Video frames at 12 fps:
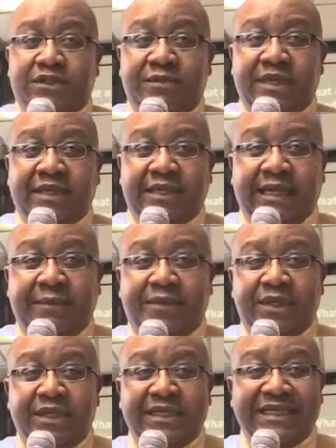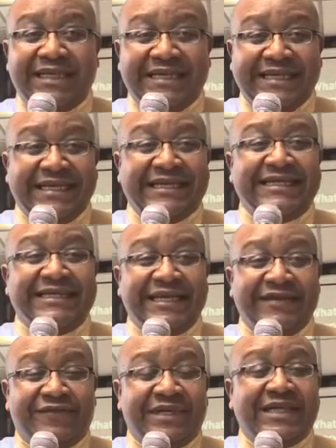to make it happen in
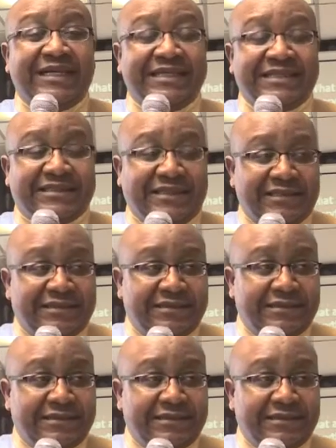even in an instant.